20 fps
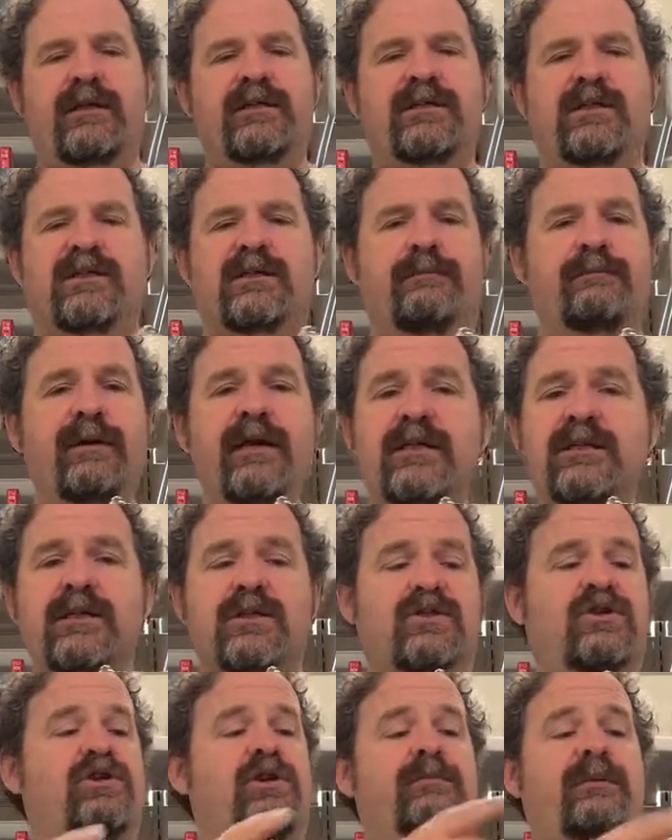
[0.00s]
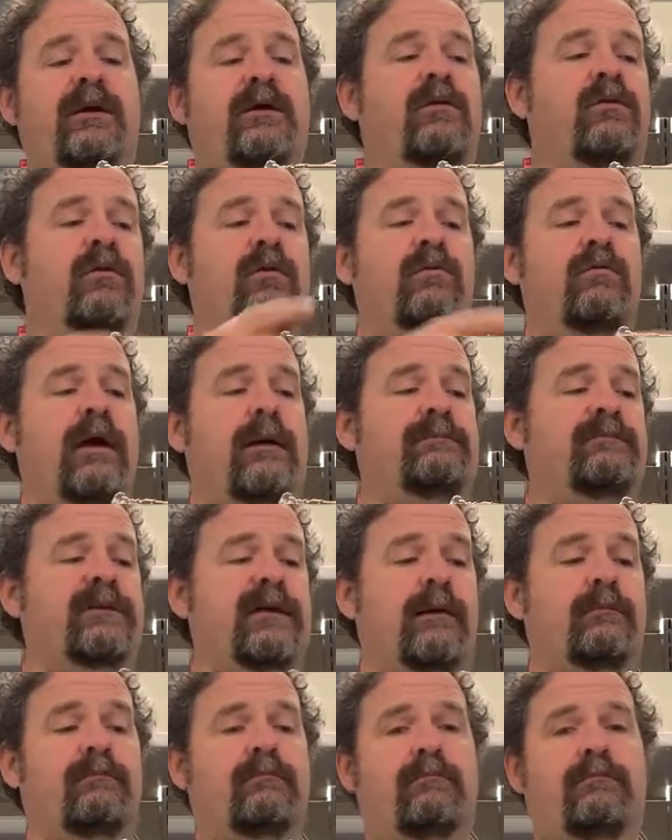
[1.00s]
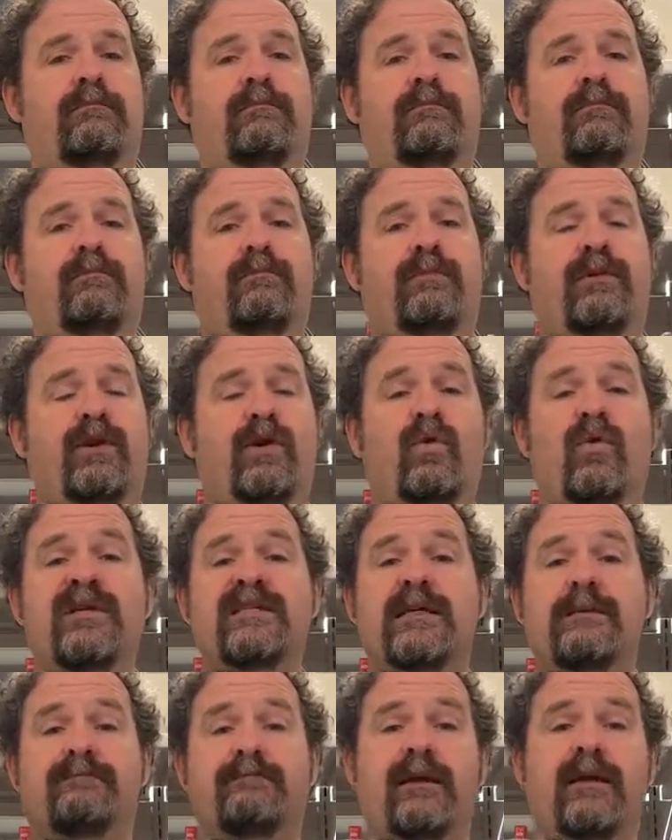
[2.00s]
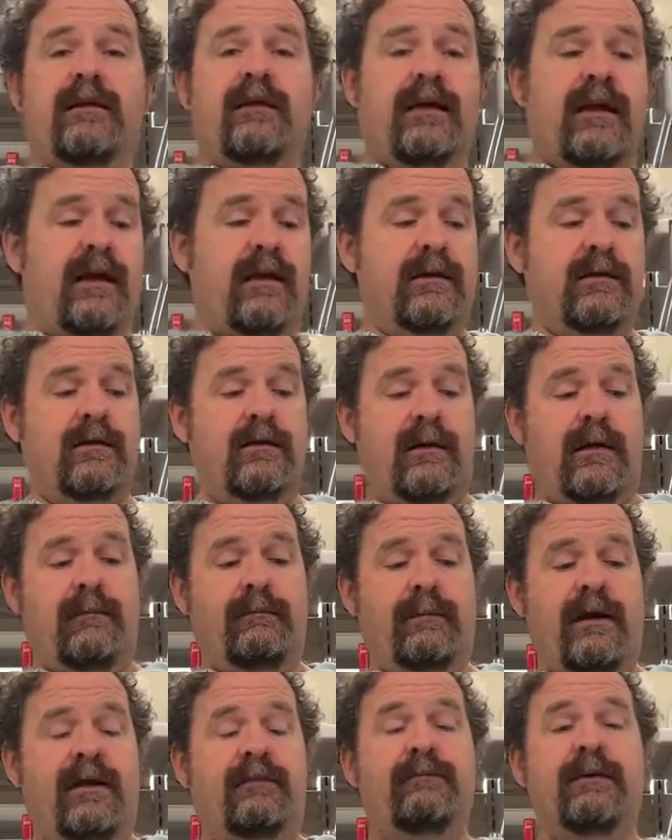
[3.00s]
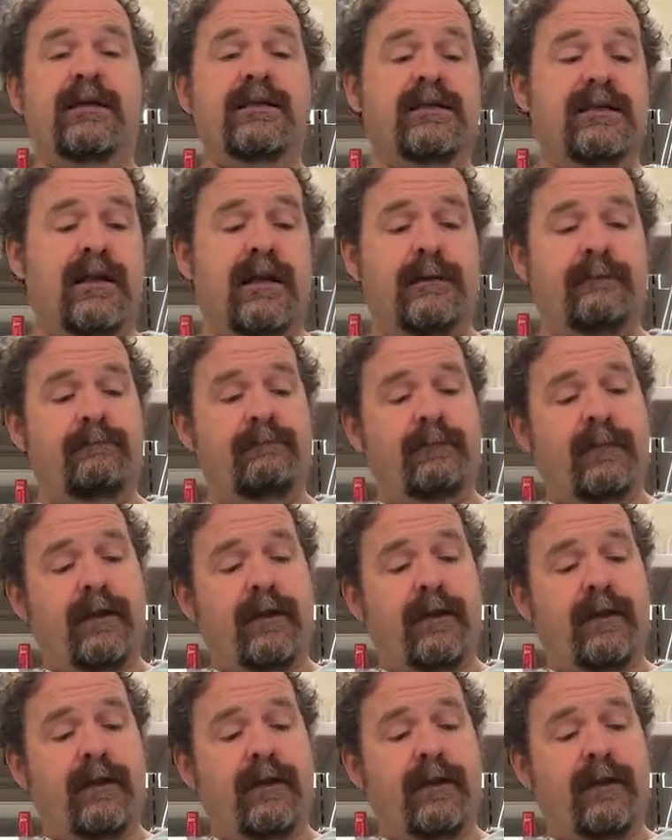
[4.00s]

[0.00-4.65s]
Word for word: It's just a piece of tubing all wrapped up with a noisy bit at the end and a mouthpiece there.